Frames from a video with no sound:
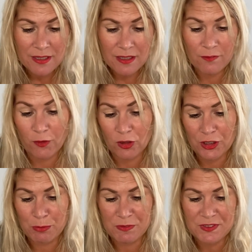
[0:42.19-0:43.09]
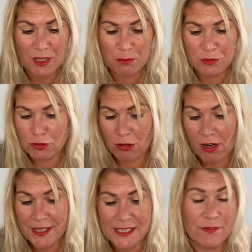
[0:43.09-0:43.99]
a volume of some
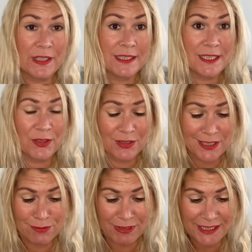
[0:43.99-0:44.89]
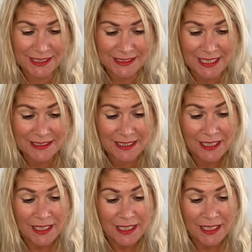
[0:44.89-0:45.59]
dry divinity on his reading desk,